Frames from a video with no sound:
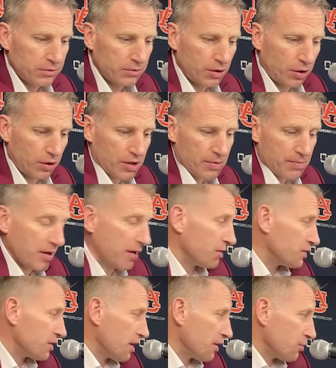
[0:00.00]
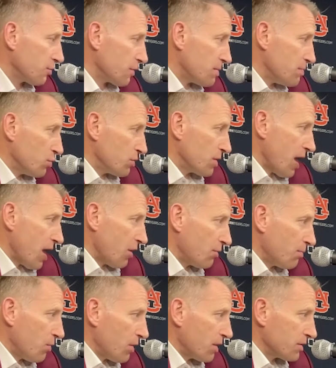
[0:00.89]
30 minutes had three blue collar
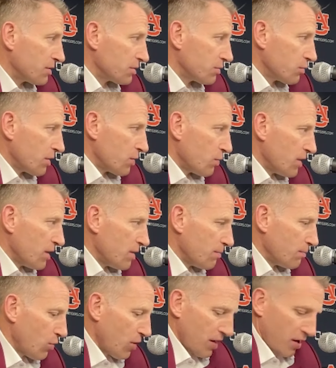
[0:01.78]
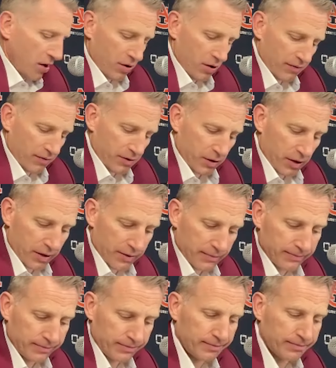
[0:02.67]
points. We, we didn't play hard enough tonight.
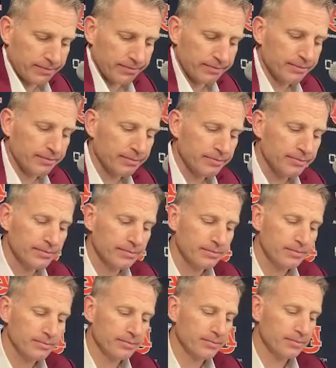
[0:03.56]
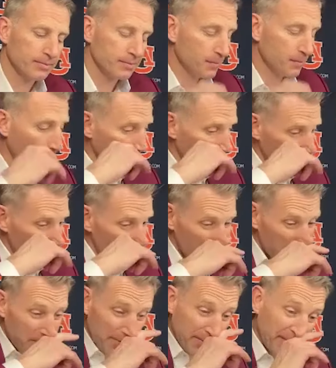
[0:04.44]
Last one up front. Uh,
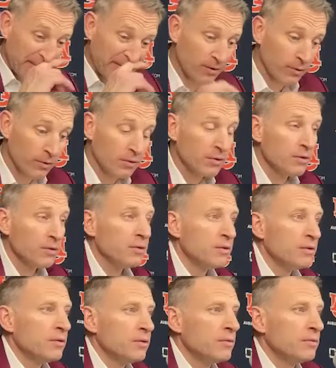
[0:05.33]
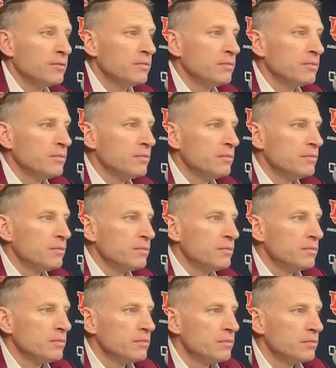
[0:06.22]
Coach Mark Sears led the team in
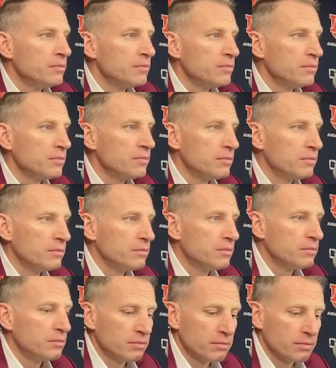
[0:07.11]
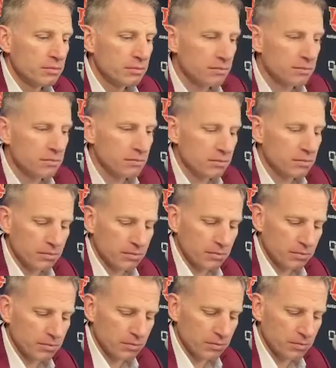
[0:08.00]
points, rebounds, and assists tonight. Can you talk
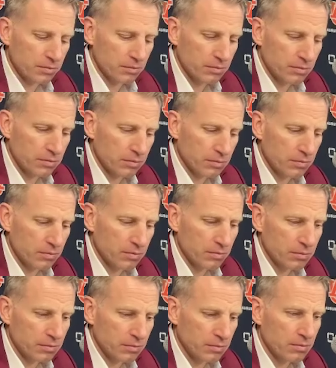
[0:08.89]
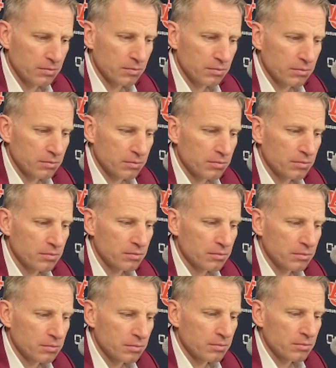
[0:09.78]
about the load he had to carry this one?
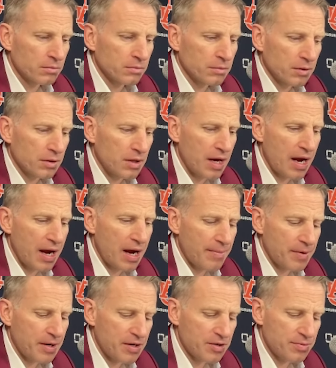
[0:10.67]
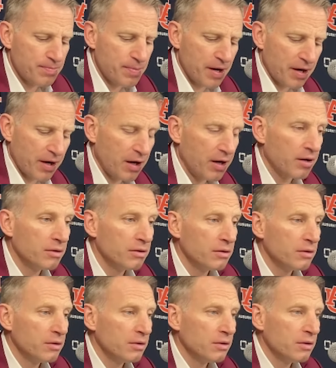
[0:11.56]
Yeah, I mean, he's been our
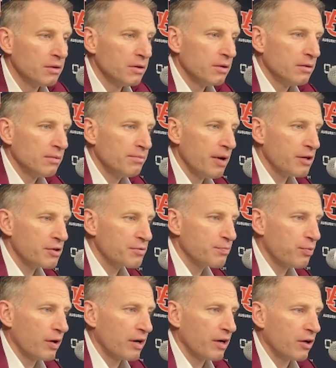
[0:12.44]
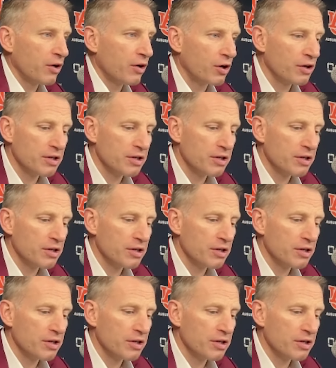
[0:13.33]
best player all